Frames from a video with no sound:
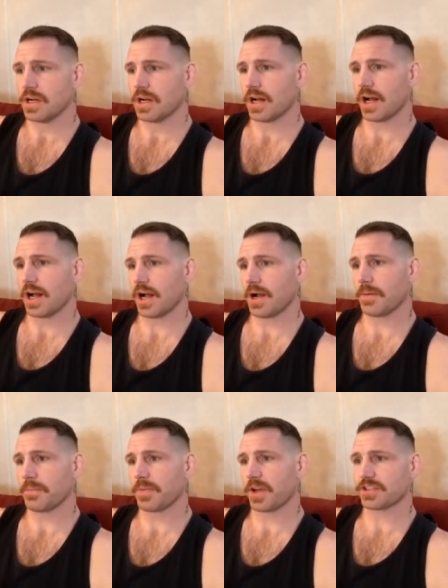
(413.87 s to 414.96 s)

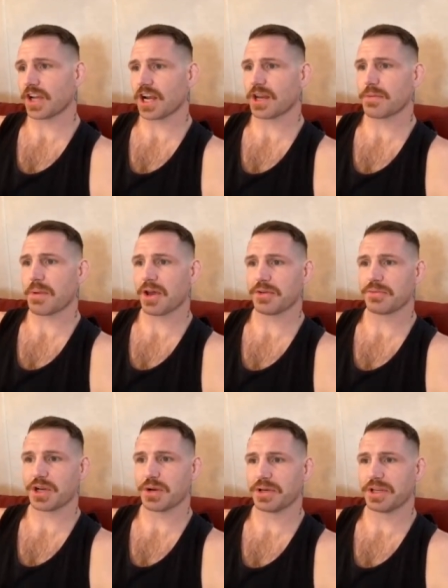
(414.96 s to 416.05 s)
um, they're talking about him
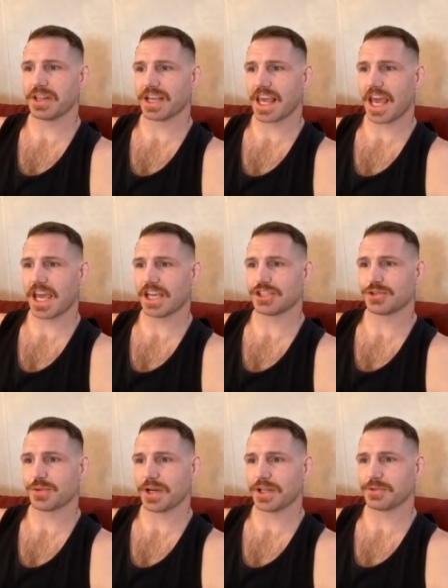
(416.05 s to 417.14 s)
jumping in the cage
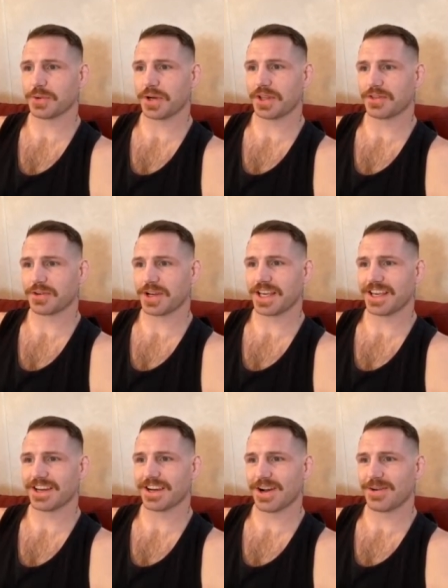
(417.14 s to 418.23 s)
twenty twenty-three,
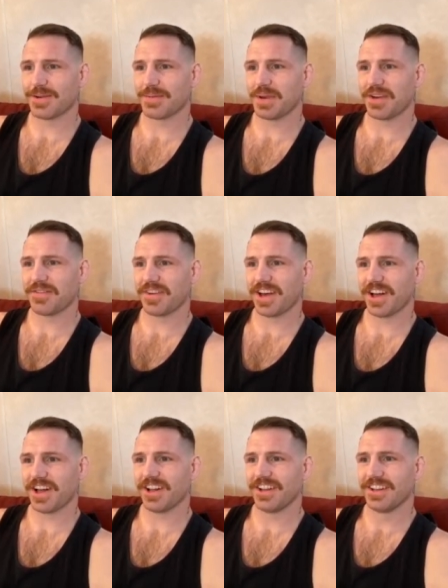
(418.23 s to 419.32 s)
you know, with P F
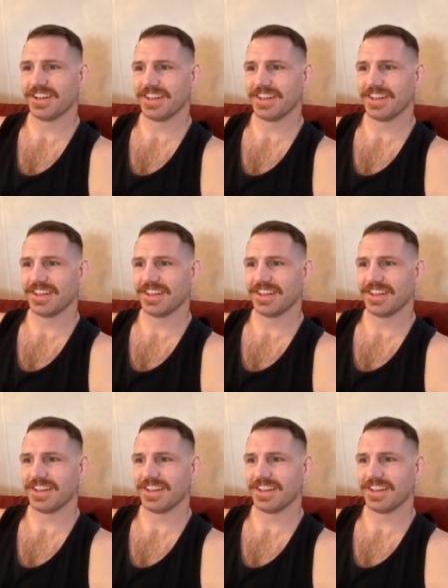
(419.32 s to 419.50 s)
L.